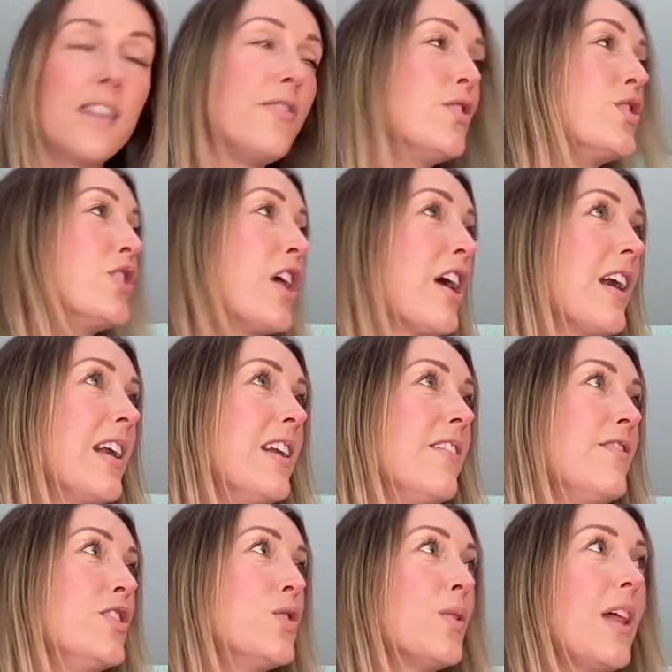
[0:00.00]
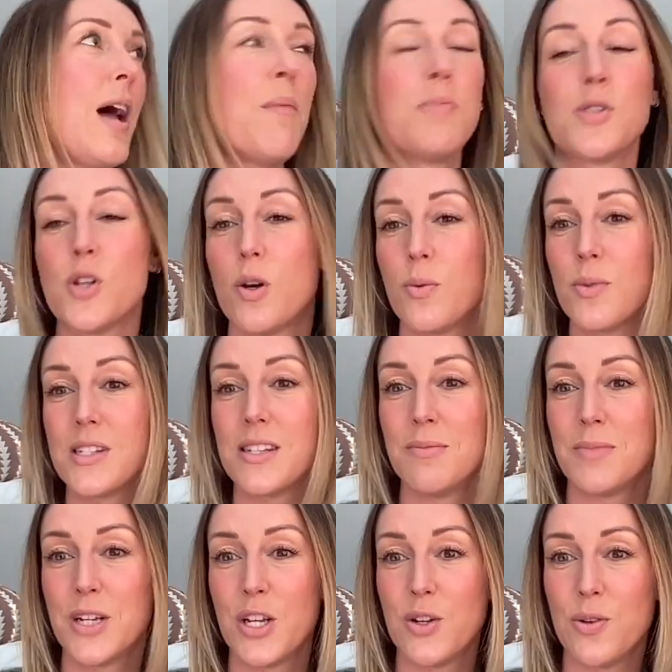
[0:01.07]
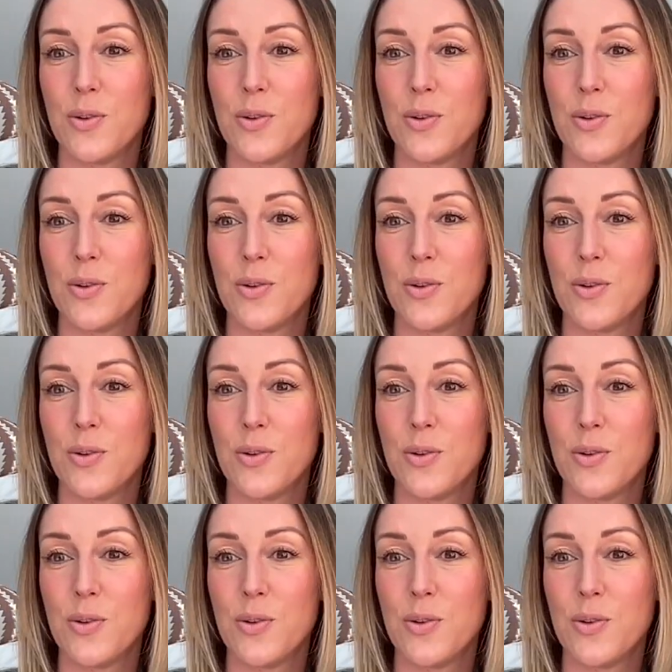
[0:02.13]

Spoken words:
if you share an individual episode with somebody who